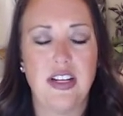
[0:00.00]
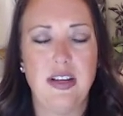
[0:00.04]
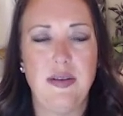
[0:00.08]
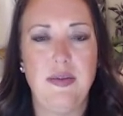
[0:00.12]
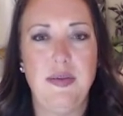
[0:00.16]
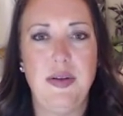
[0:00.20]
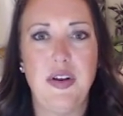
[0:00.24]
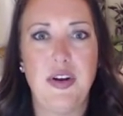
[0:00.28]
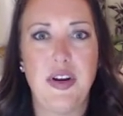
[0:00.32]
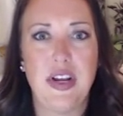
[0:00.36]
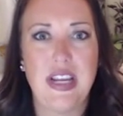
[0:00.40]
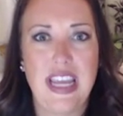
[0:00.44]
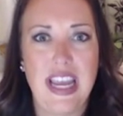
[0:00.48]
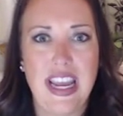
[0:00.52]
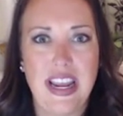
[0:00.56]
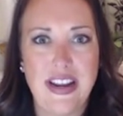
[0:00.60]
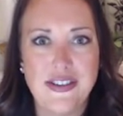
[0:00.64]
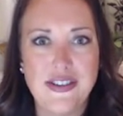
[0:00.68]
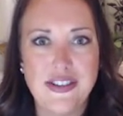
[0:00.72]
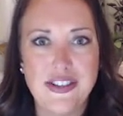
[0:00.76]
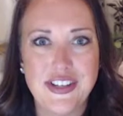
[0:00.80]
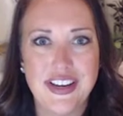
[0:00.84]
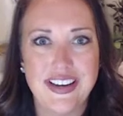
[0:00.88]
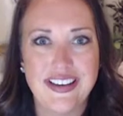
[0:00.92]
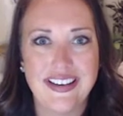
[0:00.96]

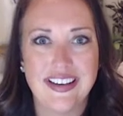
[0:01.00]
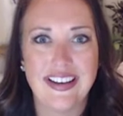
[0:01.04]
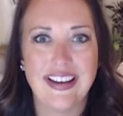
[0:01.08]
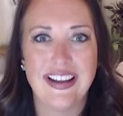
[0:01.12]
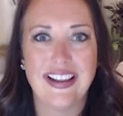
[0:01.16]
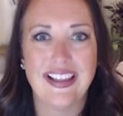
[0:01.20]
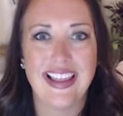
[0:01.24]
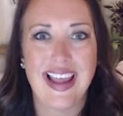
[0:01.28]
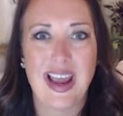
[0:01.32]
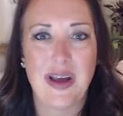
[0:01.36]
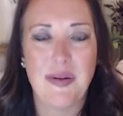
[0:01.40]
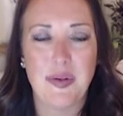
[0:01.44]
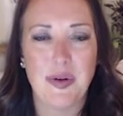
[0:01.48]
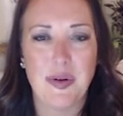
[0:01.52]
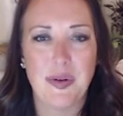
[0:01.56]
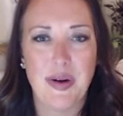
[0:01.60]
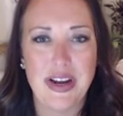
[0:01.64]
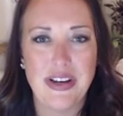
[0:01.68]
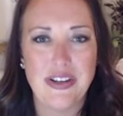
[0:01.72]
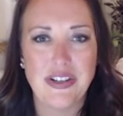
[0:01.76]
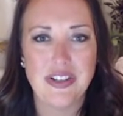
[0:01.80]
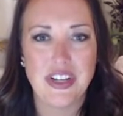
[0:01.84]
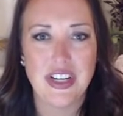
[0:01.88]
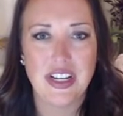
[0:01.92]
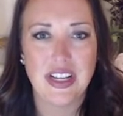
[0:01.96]
communication,
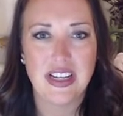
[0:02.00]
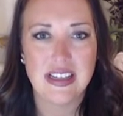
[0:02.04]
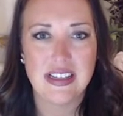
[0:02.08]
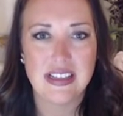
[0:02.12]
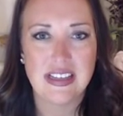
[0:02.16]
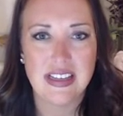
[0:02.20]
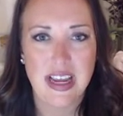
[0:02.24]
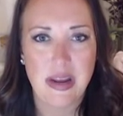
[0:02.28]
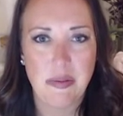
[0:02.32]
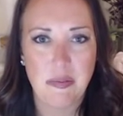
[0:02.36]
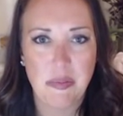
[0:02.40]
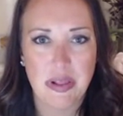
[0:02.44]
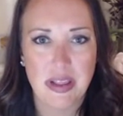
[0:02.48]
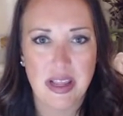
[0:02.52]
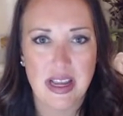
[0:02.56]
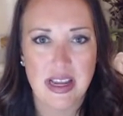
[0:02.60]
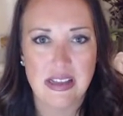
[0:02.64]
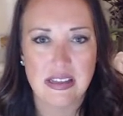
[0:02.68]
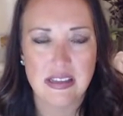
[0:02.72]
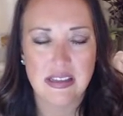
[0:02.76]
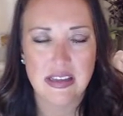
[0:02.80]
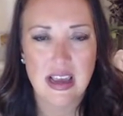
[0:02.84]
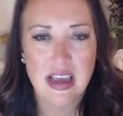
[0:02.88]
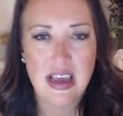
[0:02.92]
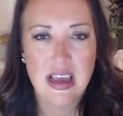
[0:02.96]
collaboration can take
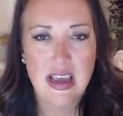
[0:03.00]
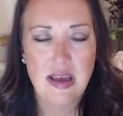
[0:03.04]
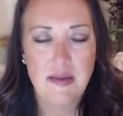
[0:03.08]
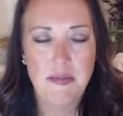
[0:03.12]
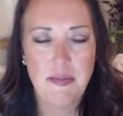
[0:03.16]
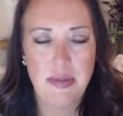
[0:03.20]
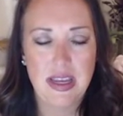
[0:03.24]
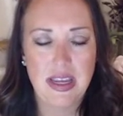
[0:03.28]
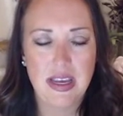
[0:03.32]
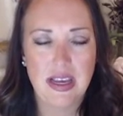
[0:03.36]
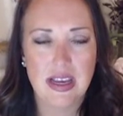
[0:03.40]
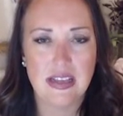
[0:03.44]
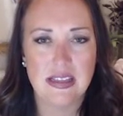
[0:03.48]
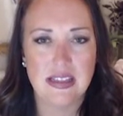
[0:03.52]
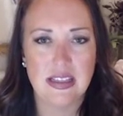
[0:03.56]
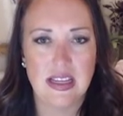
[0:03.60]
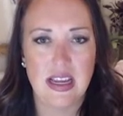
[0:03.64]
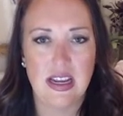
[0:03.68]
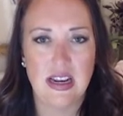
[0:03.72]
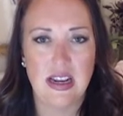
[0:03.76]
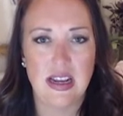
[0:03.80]
place, because